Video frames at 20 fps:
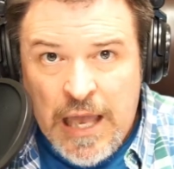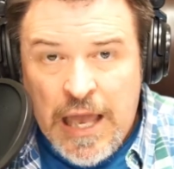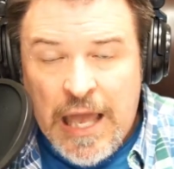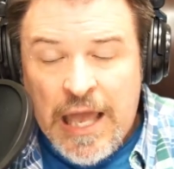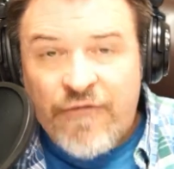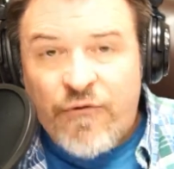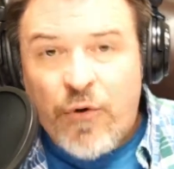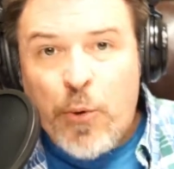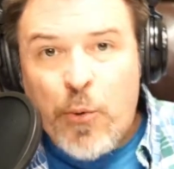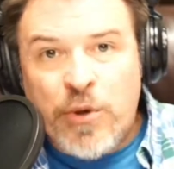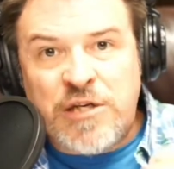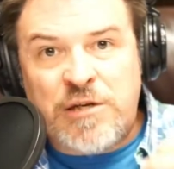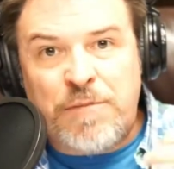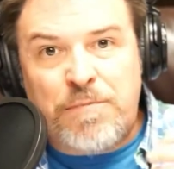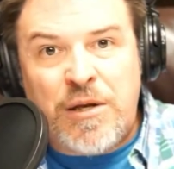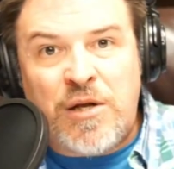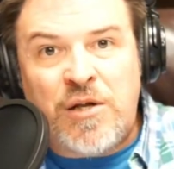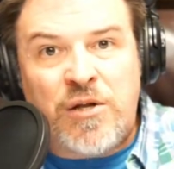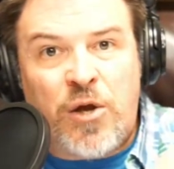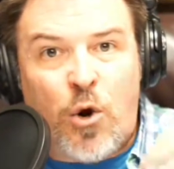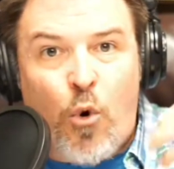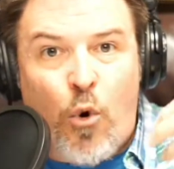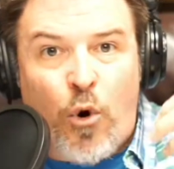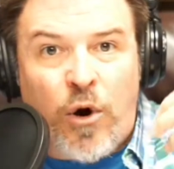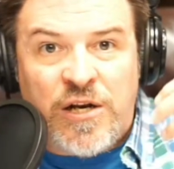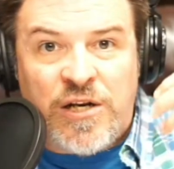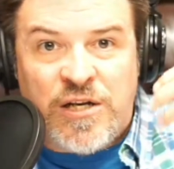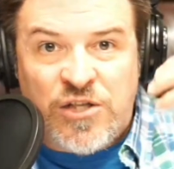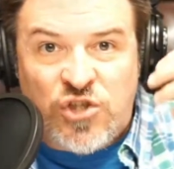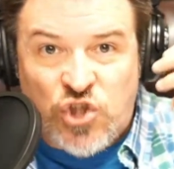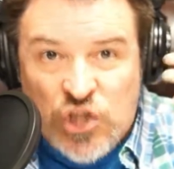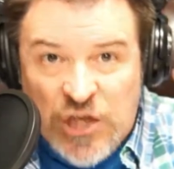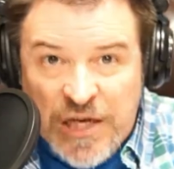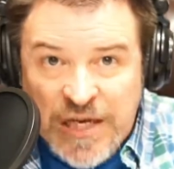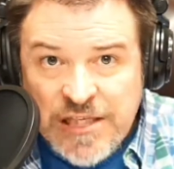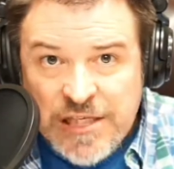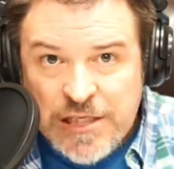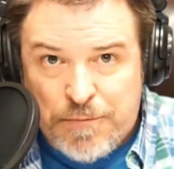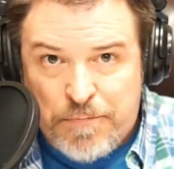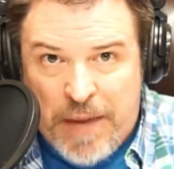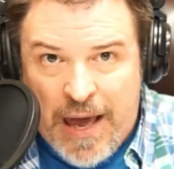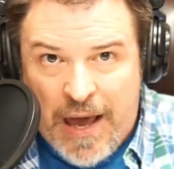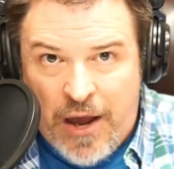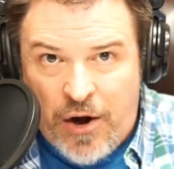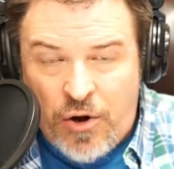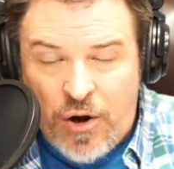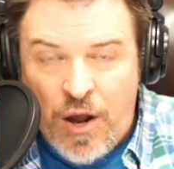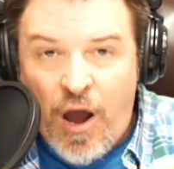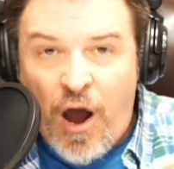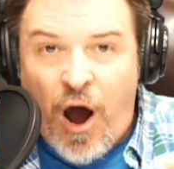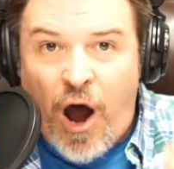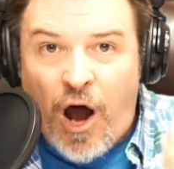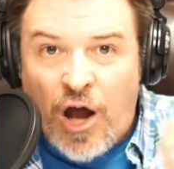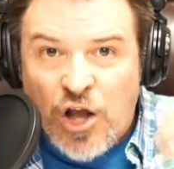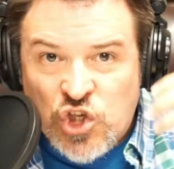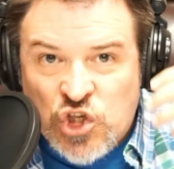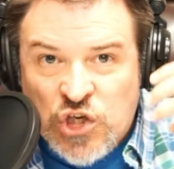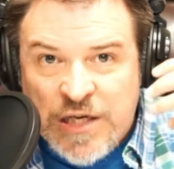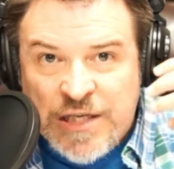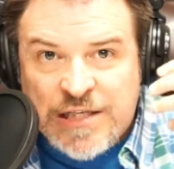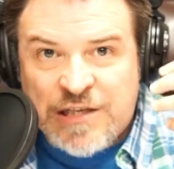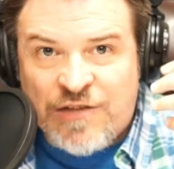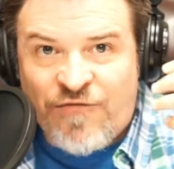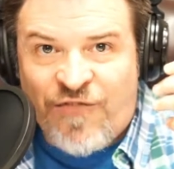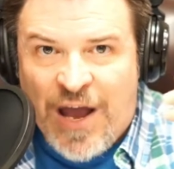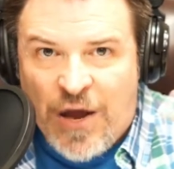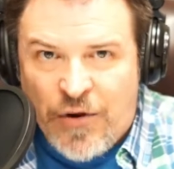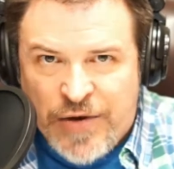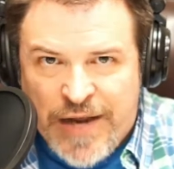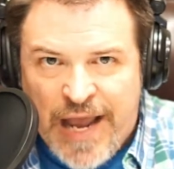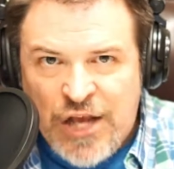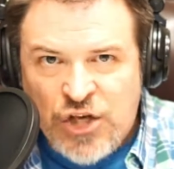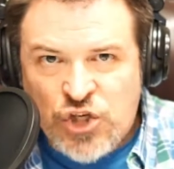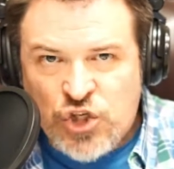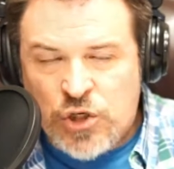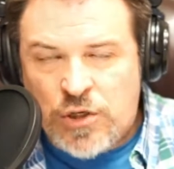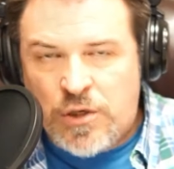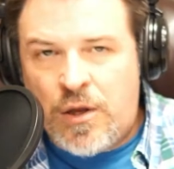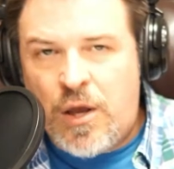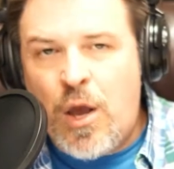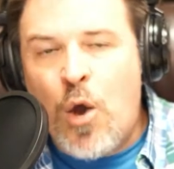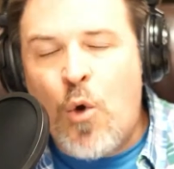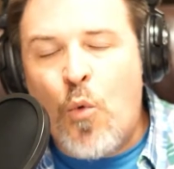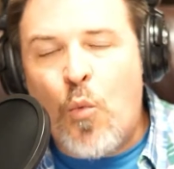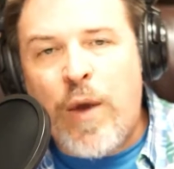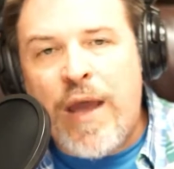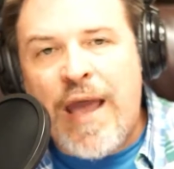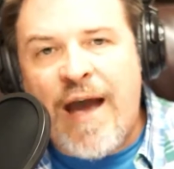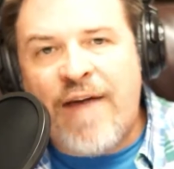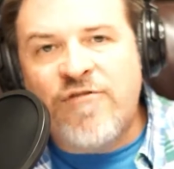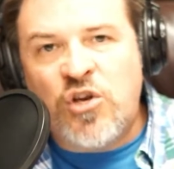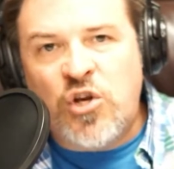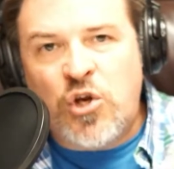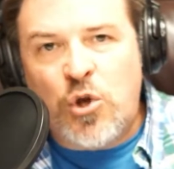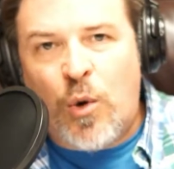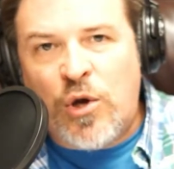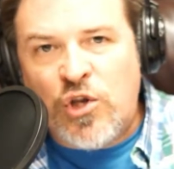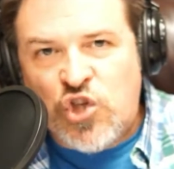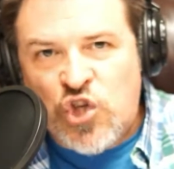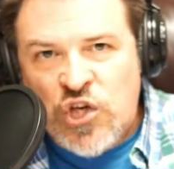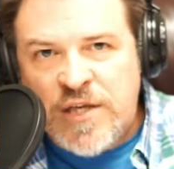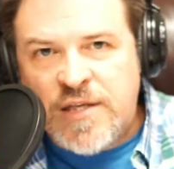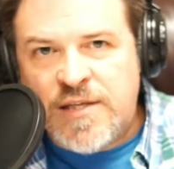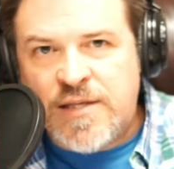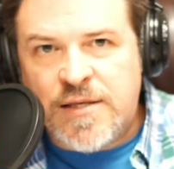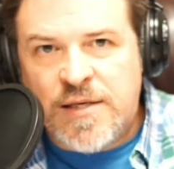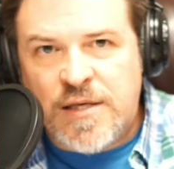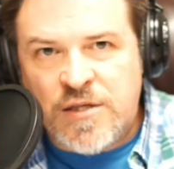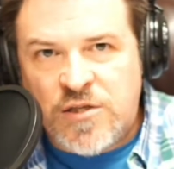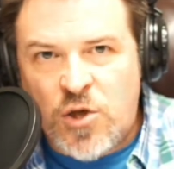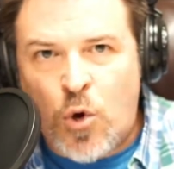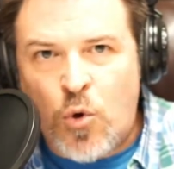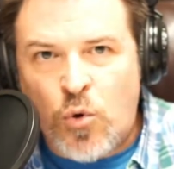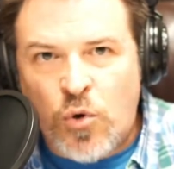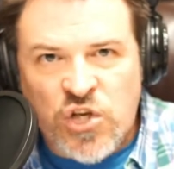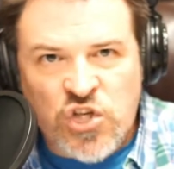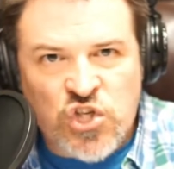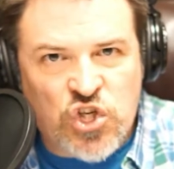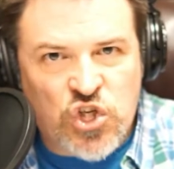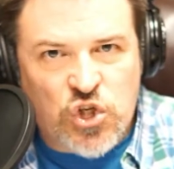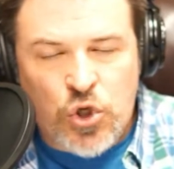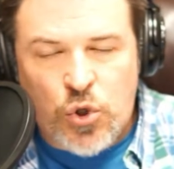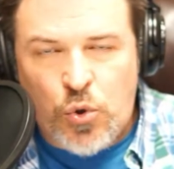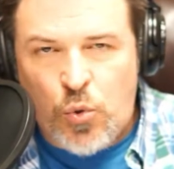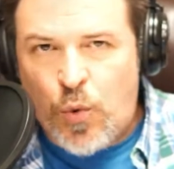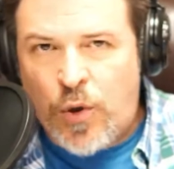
if we want to build according to Jesus' pattern, on Jesus' foundation, we have to do what Jesus has told us to do.